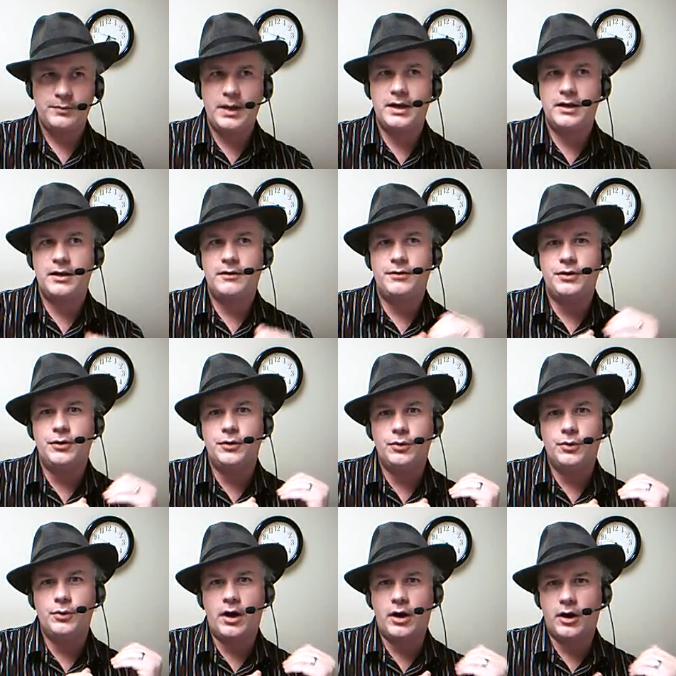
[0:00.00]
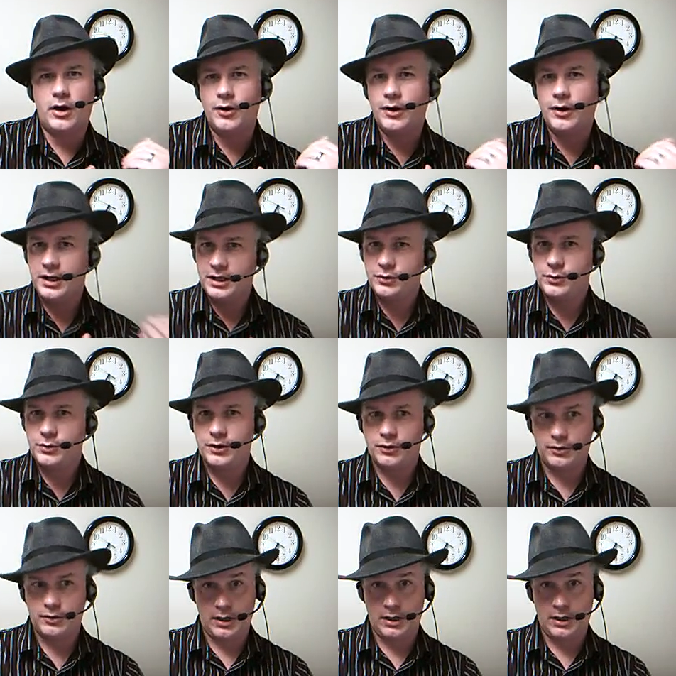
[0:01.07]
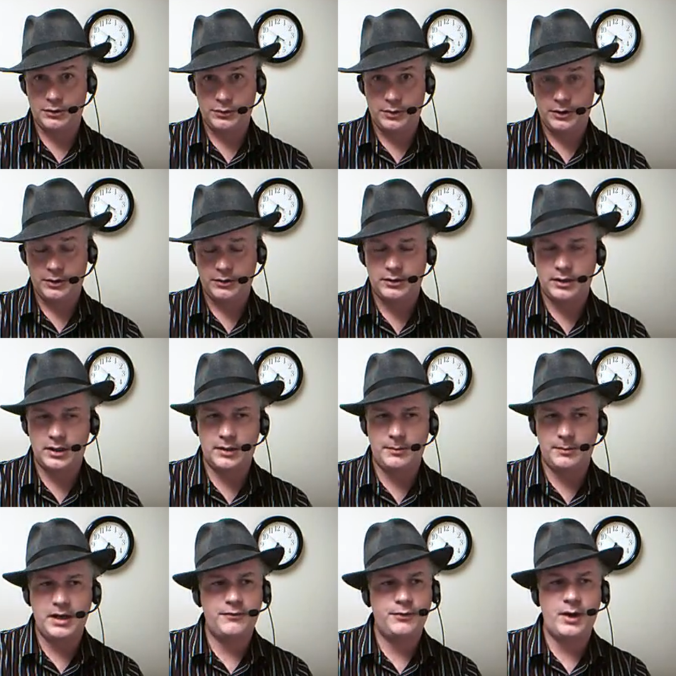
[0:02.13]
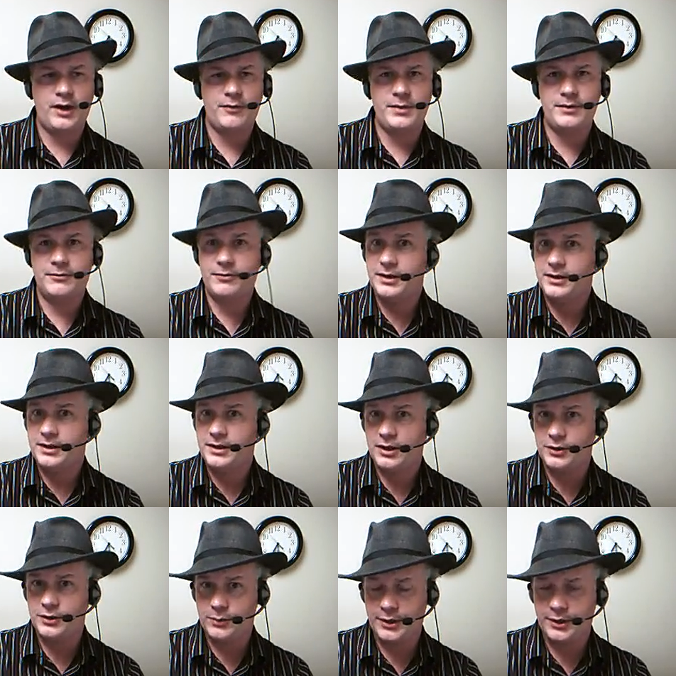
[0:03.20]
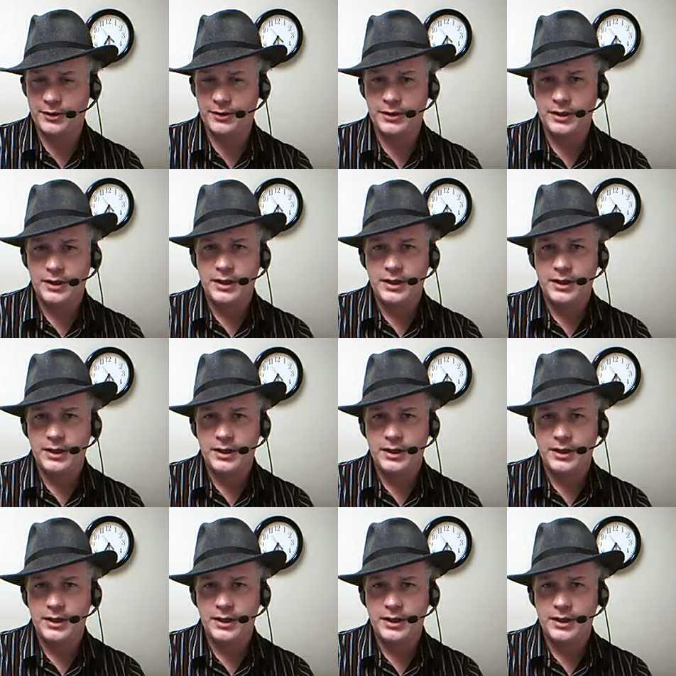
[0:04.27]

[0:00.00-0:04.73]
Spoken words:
Many of you are in Twitter or on Twitter. Many of you have me friended on Twitter.